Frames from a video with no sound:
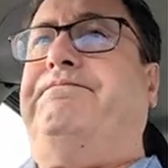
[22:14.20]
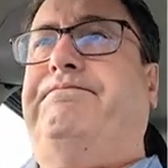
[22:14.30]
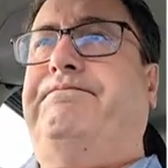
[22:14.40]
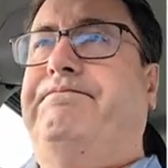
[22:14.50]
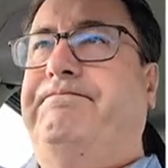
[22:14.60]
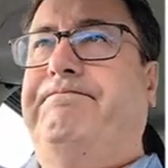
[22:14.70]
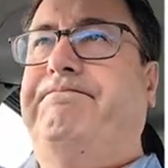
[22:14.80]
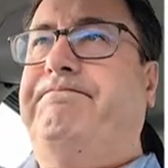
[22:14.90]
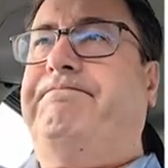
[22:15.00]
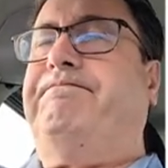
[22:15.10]

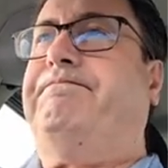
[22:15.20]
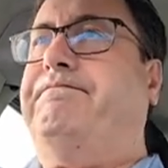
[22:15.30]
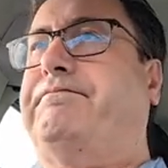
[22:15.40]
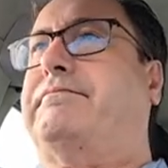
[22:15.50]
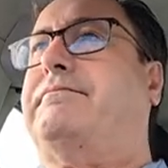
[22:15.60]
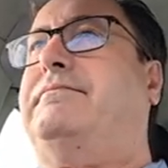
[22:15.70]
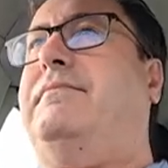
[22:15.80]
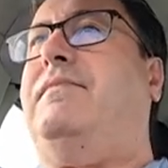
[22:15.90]
(no one is talking)